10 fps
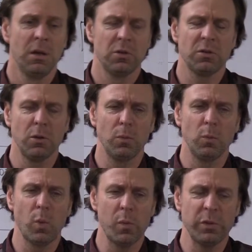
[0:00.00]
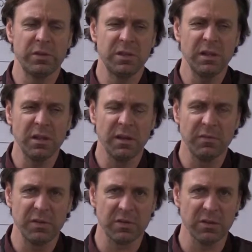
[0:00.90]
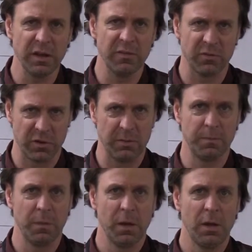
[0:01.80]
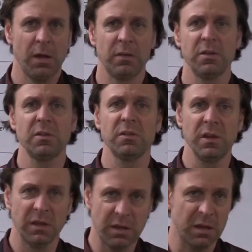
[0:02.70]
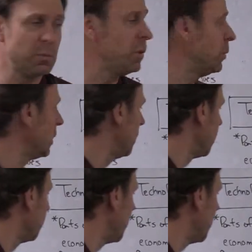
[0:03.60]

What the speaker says: So what we think of as slavery, and this is, again, we went over